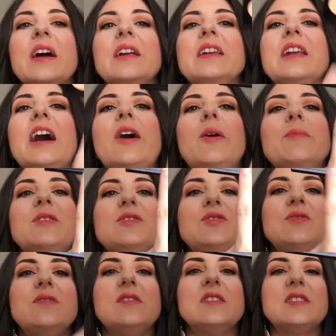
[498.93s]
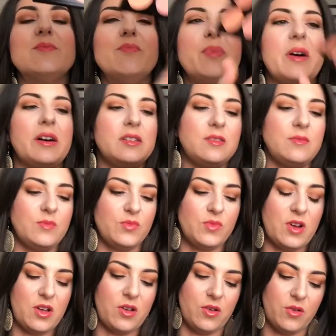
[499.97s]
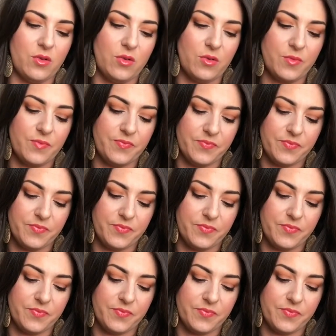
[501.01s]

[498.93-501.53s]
Okay, now I'm gonna do this bottom row.